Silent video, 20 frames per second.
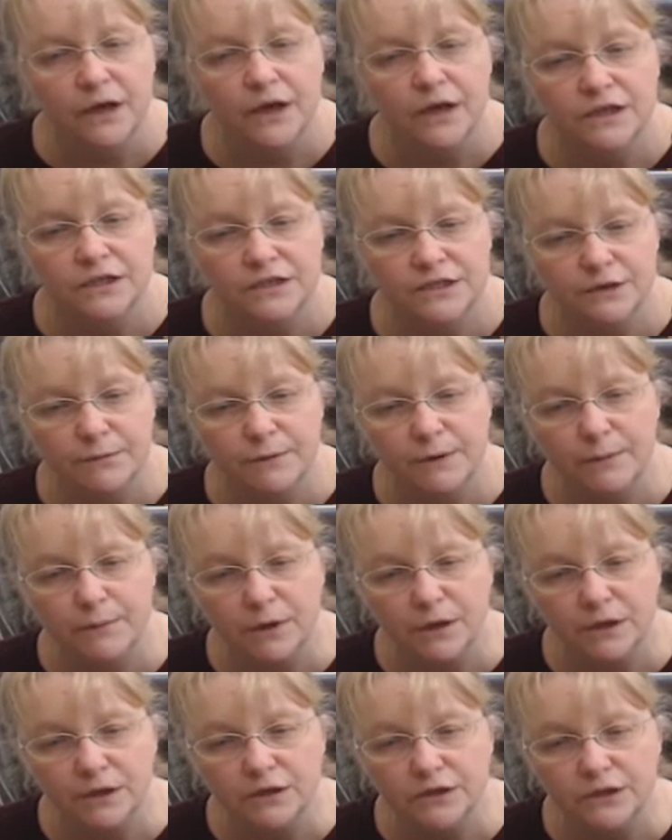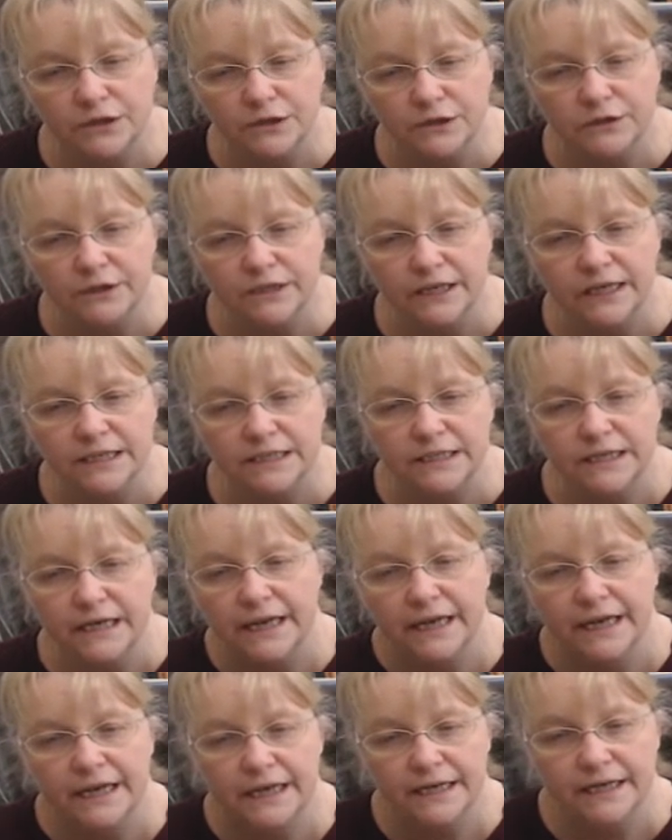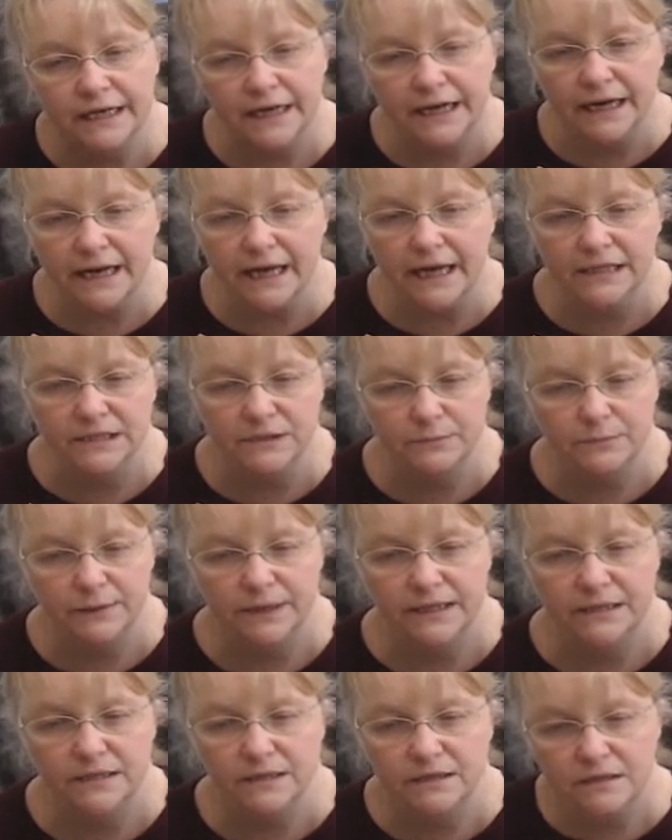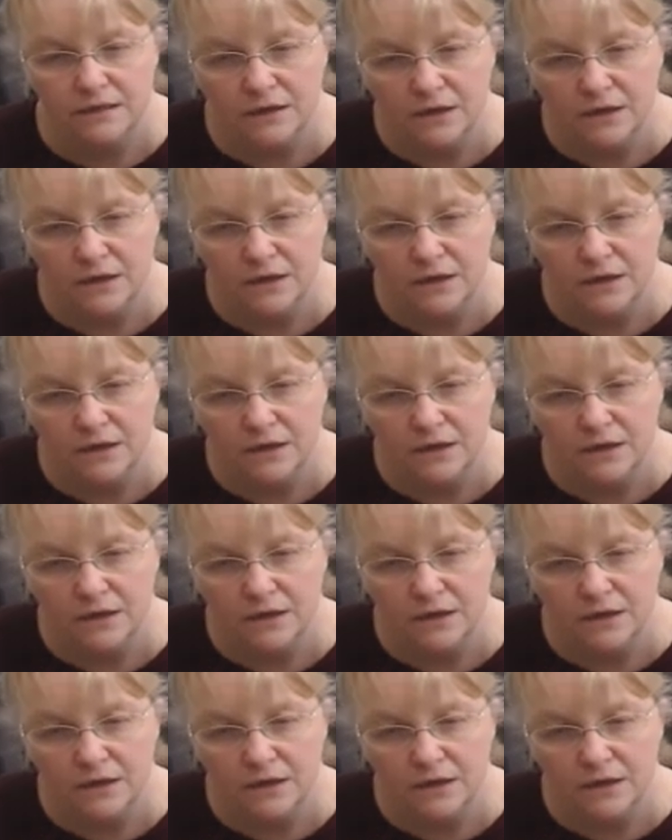So we will do this in class widths,